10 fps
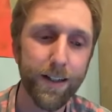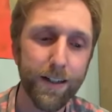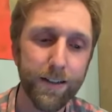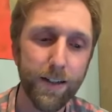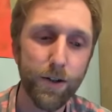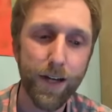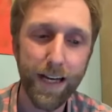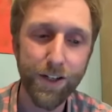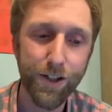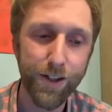the
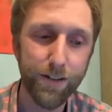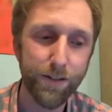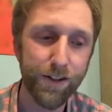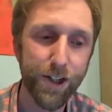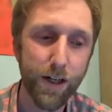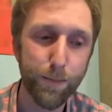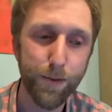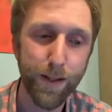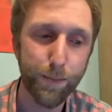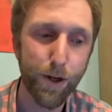location of a
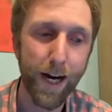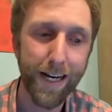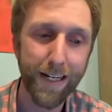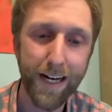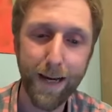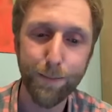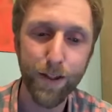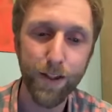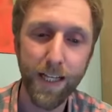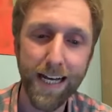jump that Brian and I
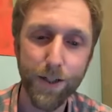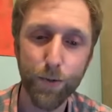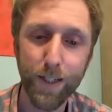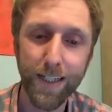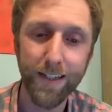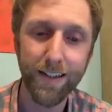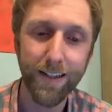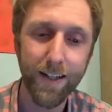built last week,